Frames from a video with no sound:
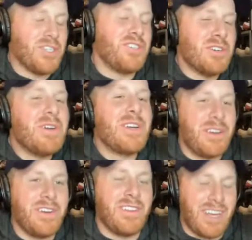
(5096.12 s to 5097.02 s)
but you're
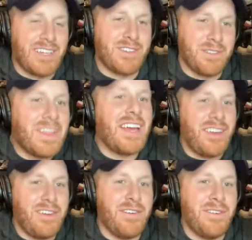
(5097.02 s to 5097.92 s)
doing good things. So
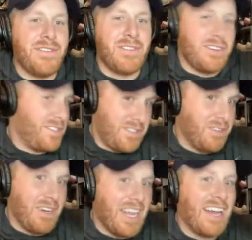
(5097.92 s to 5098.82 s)
thank you for
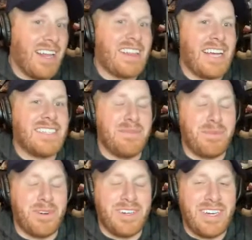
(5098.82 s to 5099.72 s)
doing that. Like, that's
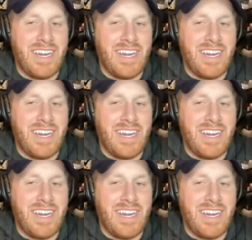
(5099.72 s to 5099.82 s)
important.